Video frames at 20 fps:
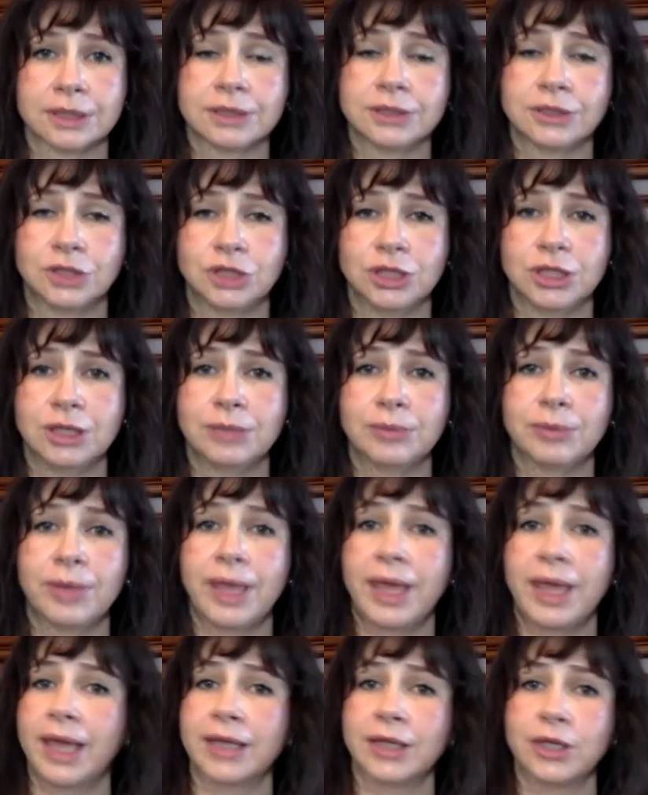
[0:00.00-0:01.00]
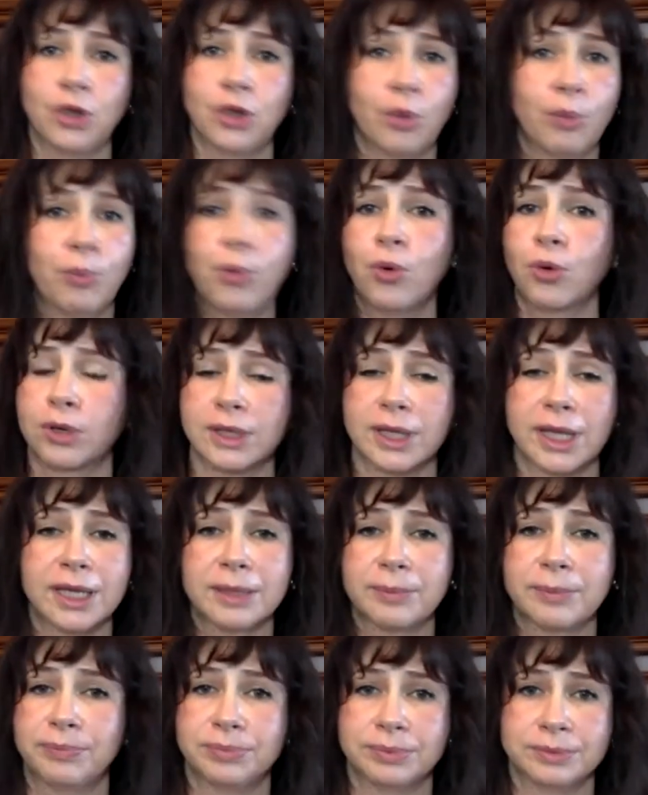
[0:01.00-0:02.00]
Jim, and your book link,
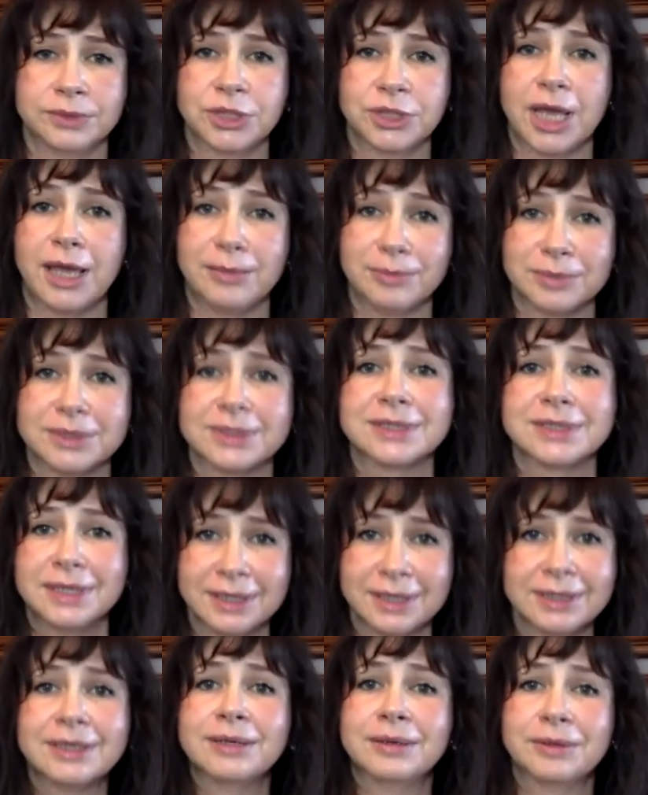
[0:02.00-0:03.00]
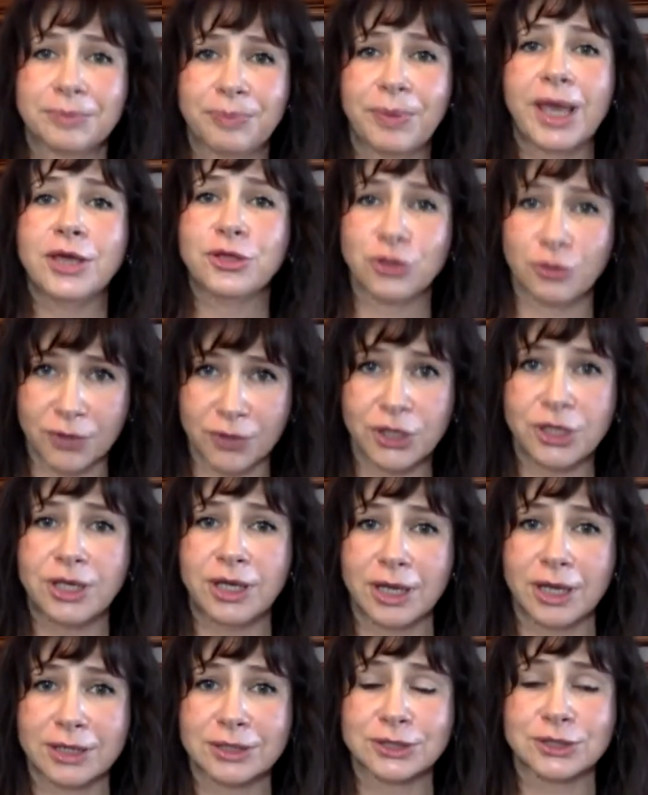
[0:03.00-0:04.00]
James, page over
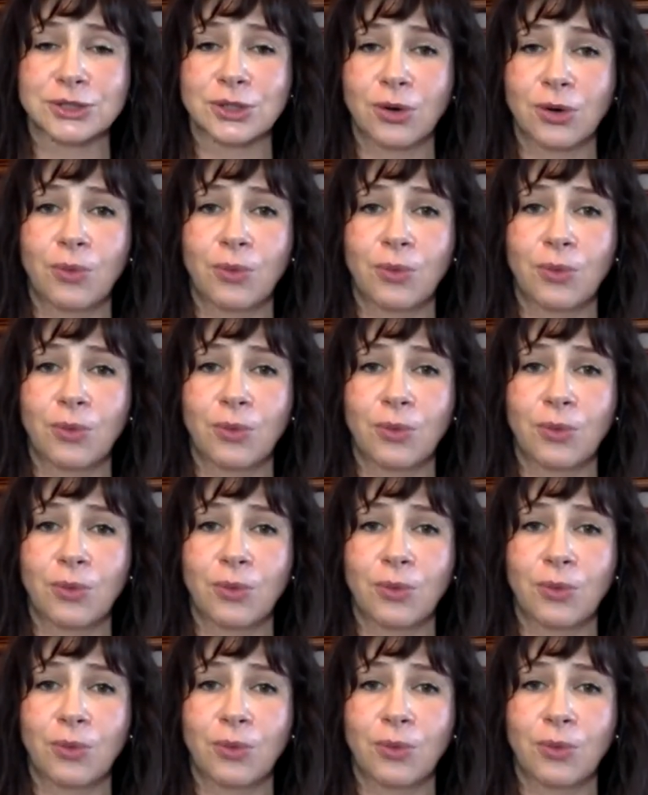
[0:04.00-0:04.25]
here. So